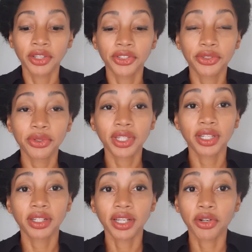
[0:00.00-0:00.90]
you
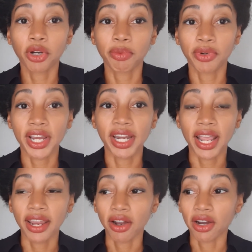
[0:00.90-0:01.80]
can incorporate
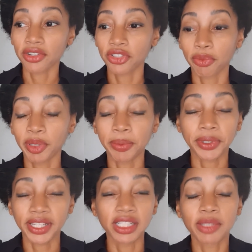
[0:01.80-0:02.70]
AR so people
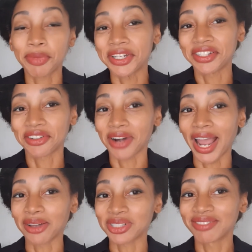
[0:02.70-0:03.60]
can spin it
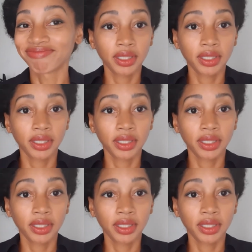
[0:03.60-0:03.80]
around.